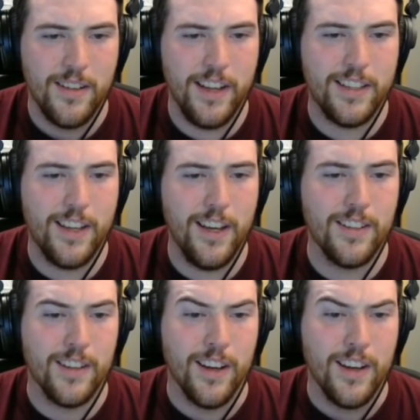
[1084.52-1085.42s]
Hey
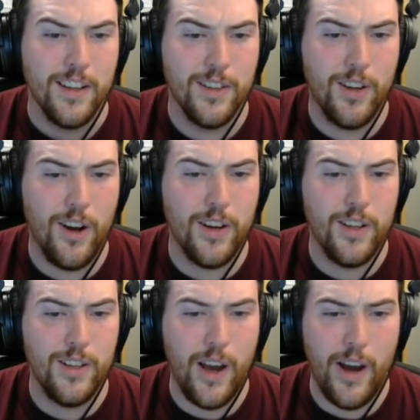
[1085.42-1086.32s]
kid, you got a
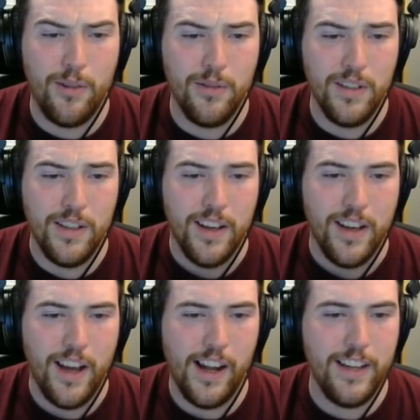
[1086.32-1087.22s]
yowl?
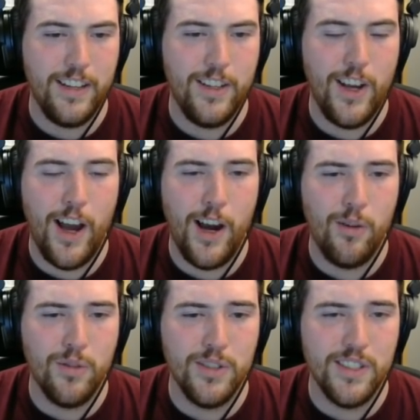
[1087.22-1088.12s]
Any
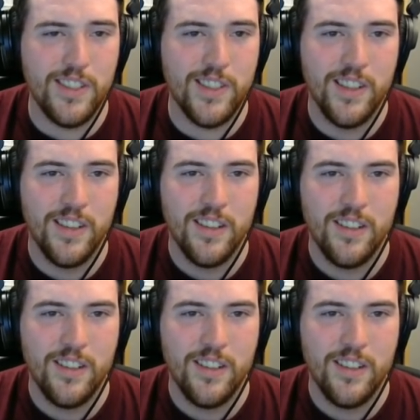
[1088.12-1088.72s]
yowls?